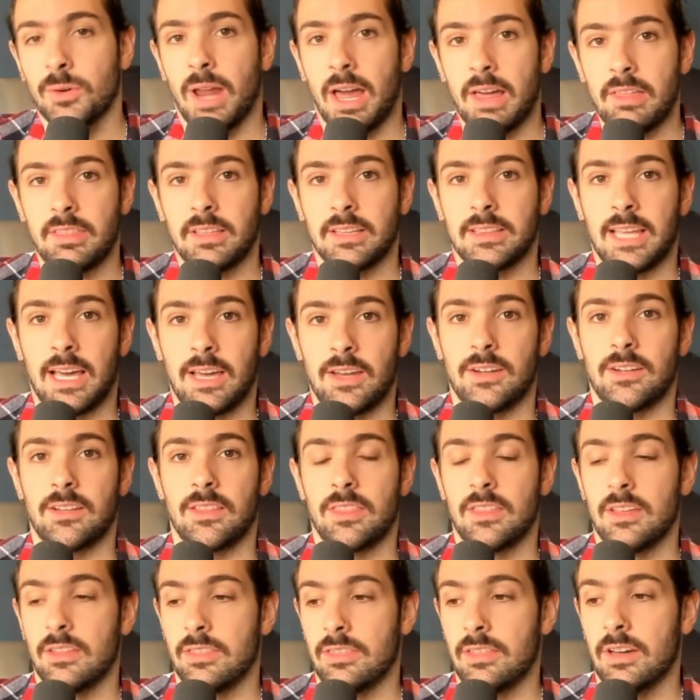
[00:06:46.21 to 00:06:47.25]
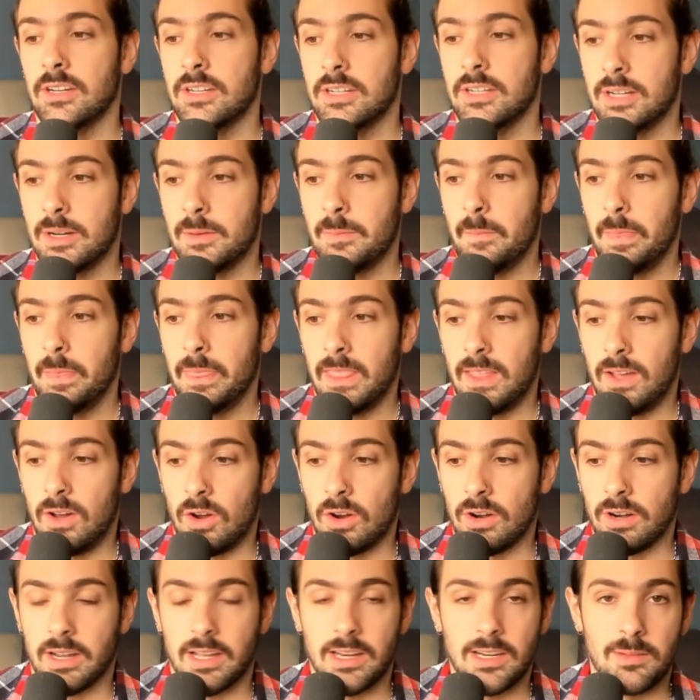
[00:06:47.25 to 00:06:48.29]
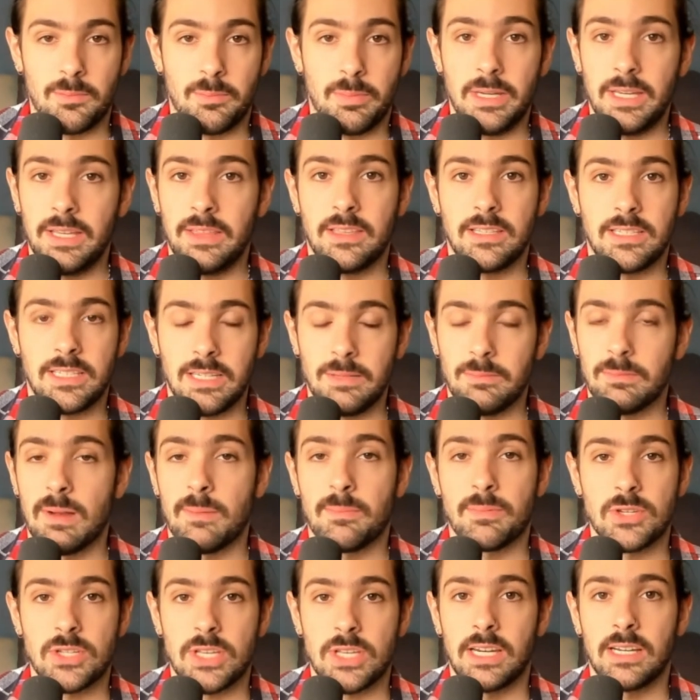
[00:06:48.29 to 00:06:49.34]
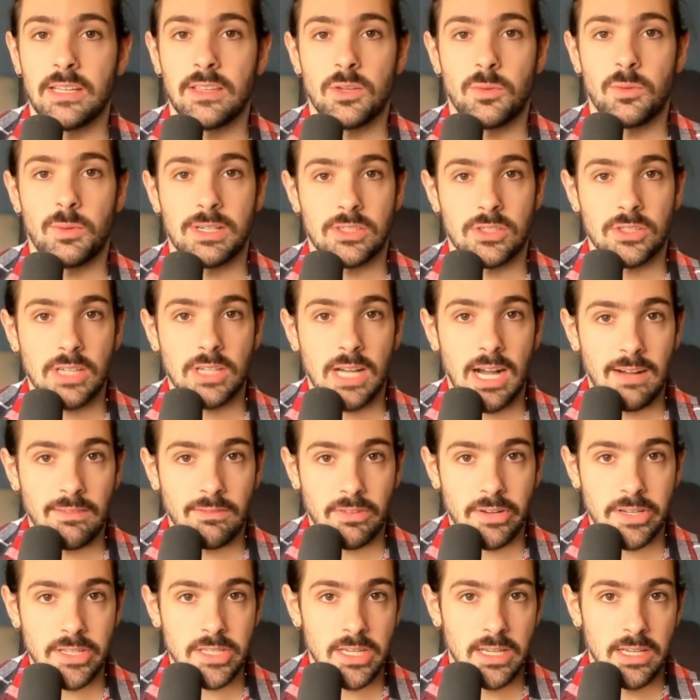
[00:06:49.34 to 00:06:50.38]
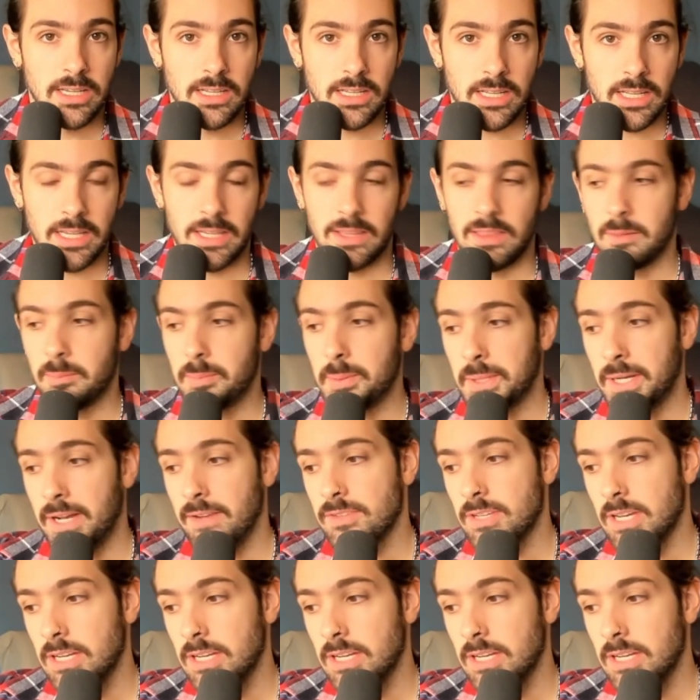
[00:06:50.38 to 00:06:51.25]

I think that the Thunder are going to be the team representing the Western Conference in the playoffs.